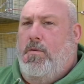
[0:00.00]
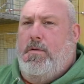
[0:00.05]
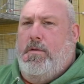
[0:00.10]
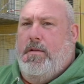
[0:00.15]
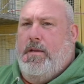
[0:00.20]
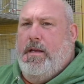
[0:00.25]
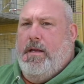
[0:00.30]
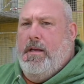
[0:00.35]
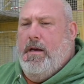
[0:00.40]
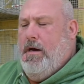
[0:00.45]
one of
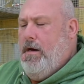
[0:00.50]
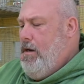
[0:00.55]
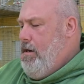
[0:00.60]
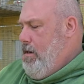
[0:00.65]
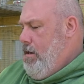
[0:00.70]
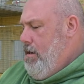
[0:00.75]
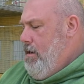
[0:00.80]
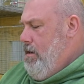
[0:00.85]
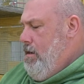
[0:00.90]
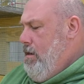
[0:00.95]
the
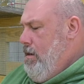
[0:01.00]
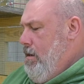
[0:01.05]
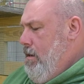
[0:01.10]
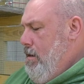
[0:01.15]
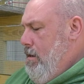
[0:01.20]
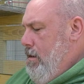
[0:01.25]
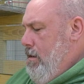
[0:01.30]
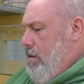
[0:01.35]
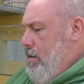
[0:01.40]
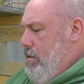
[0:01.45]

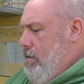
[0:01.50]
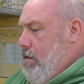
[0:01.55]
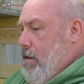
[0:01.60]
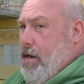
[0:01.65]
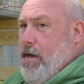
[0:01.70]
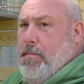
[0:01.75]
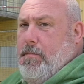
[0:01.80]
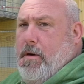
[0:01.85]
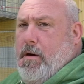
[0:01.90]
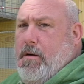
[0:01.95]

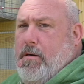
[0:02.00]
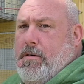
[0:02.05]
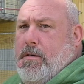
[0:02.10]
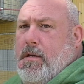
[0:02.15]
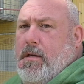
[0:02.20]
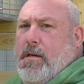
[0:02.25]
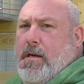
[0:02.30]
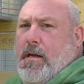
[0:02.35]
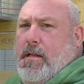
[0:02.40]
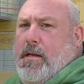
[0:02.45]
hen birds,
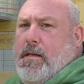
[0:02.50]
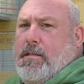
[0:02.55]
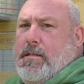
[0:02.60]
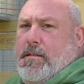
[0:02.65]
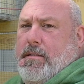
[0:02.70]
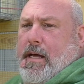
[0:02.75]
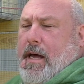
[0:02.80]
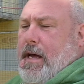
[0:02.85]
and this is